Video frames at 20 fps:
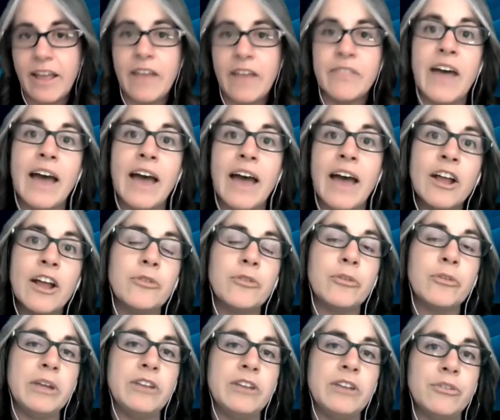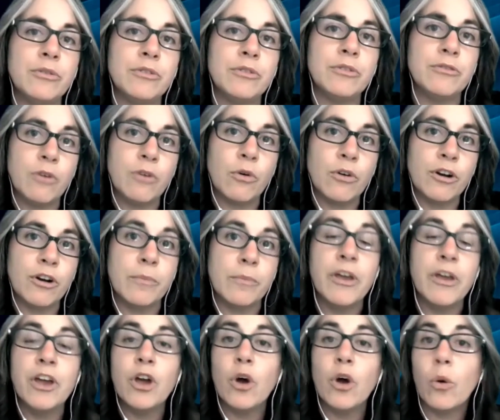and that helps me to inform
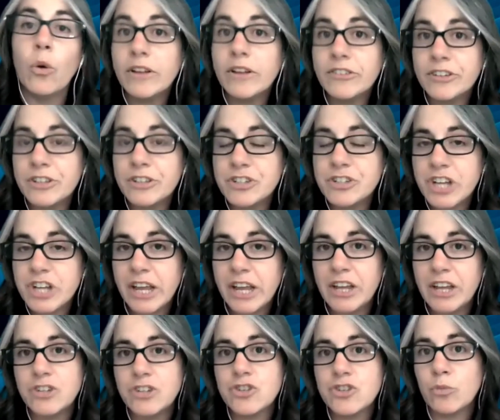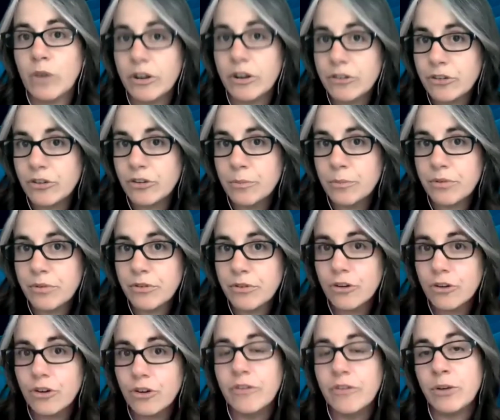what to change, what to
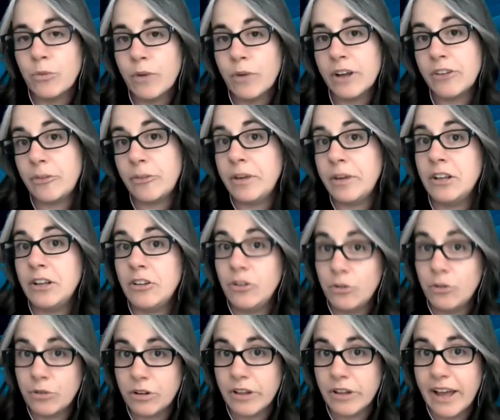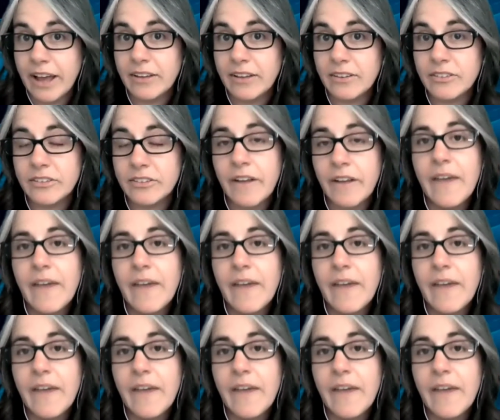improve, and what's being utilized.